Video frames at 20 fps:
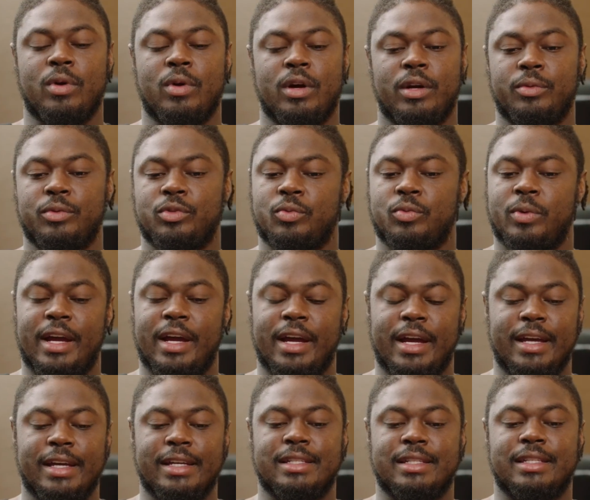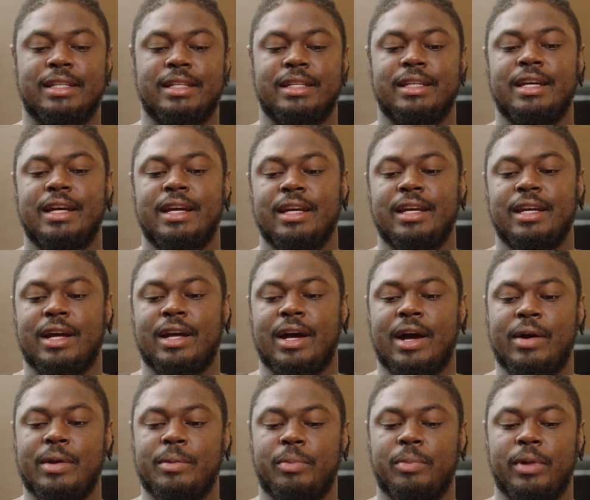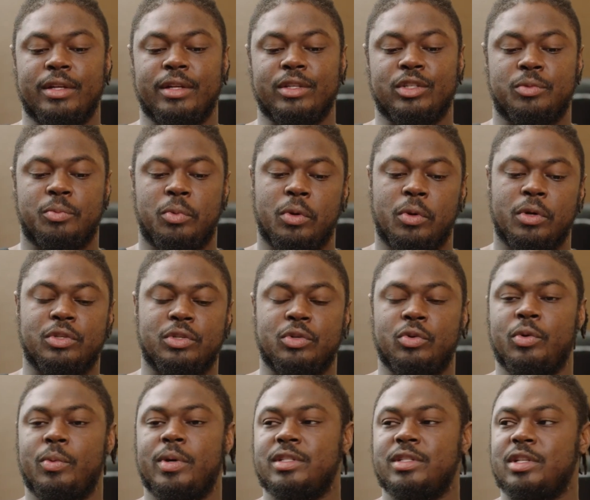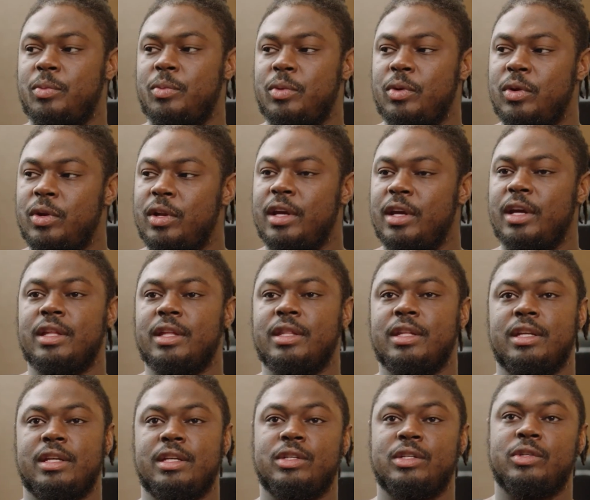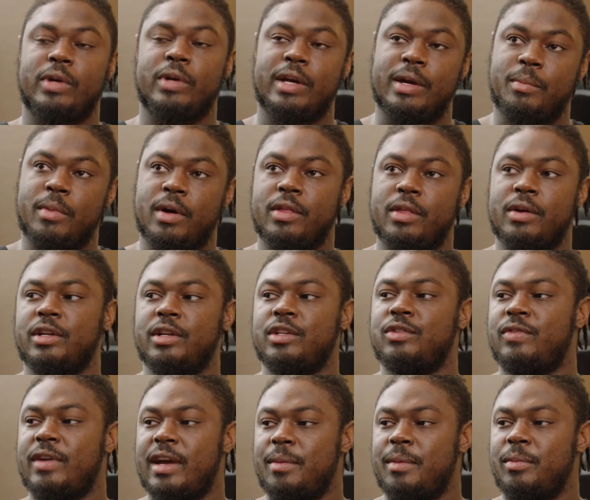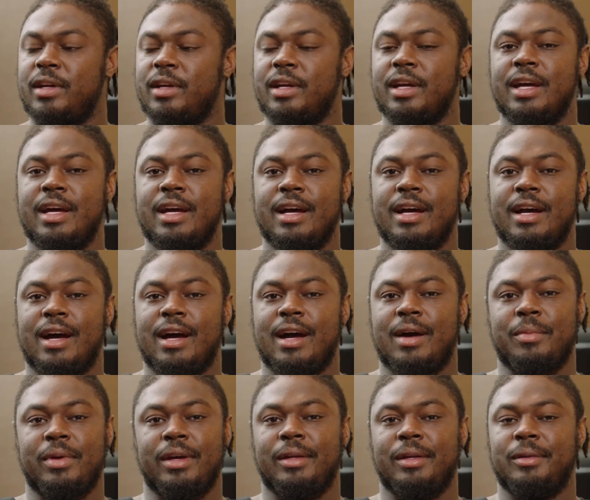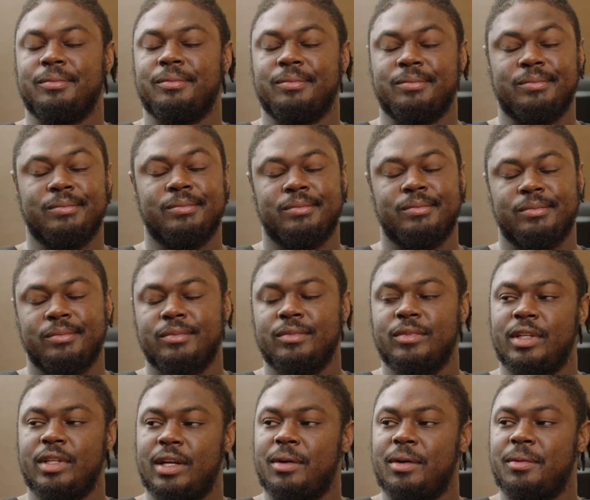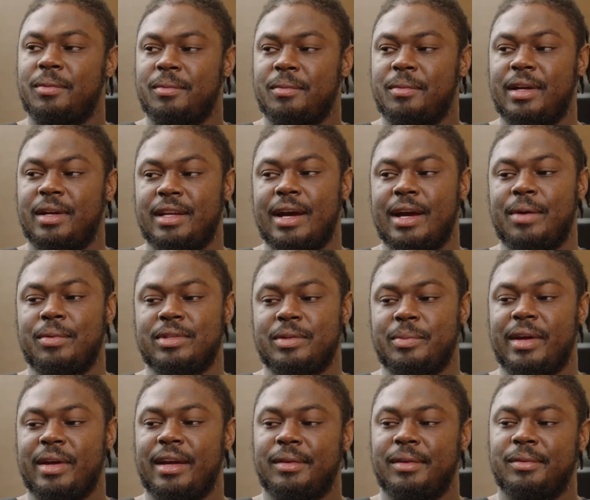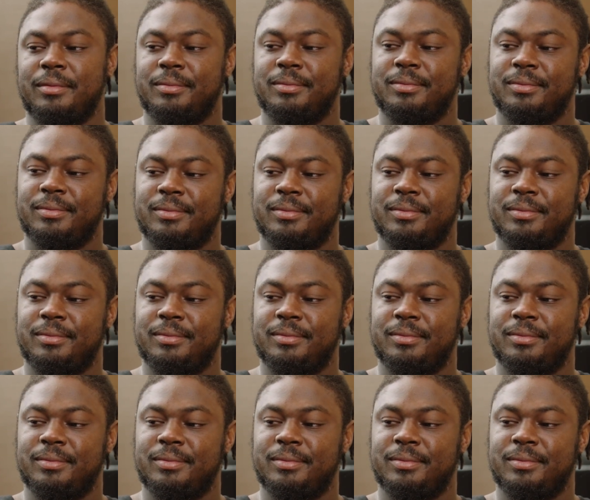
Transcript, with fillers: where he was raised and you know how he played in sports and who he was in the community and, and his grandmother and his family. I mean, you know, my dad was a man.